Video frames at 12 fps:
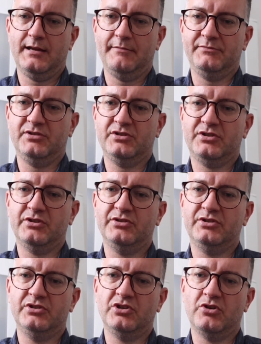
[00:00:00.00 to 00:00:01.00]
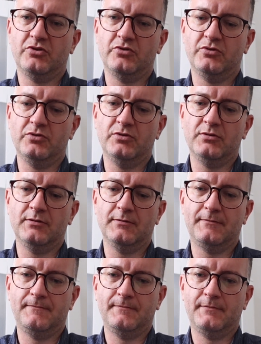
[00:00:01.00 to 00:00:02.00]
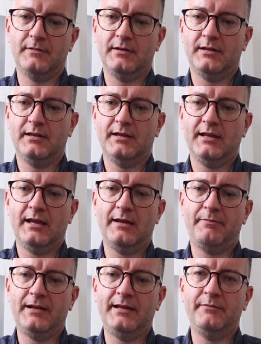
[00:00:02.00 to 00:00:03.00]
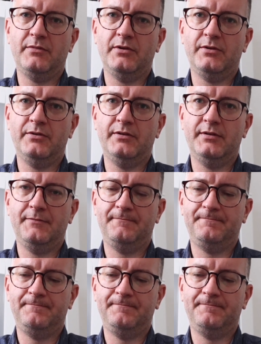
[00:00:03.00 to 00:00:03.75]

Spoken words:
I'm just going to toggle airplane mode